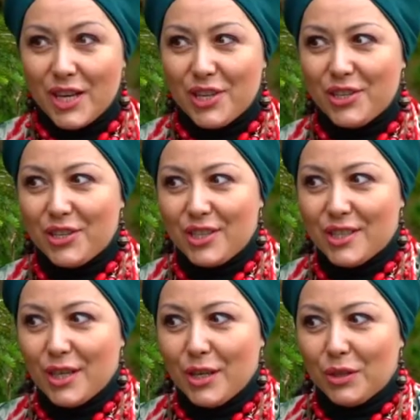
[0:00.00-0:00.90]
of
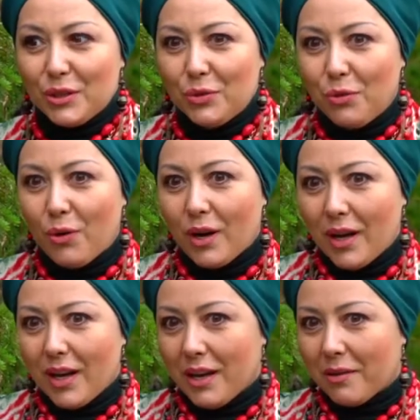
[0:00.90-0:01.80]
power,
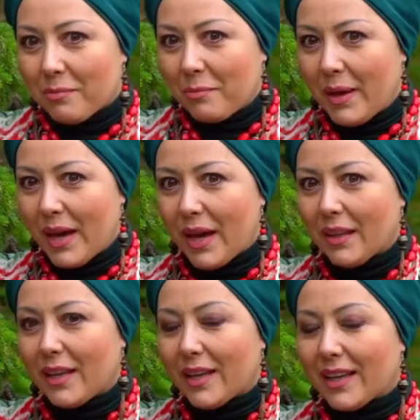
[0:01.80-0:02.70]
and there can
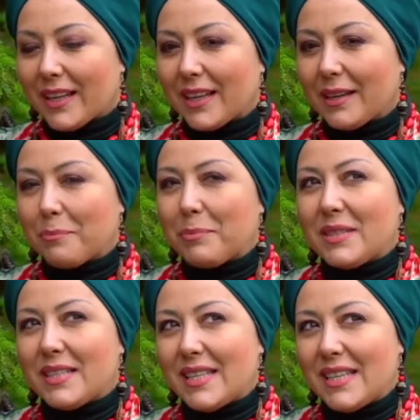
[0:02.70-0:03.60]
live the spirit of a
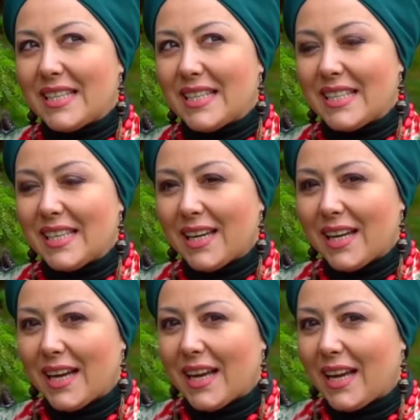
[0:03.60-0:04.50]
white bird,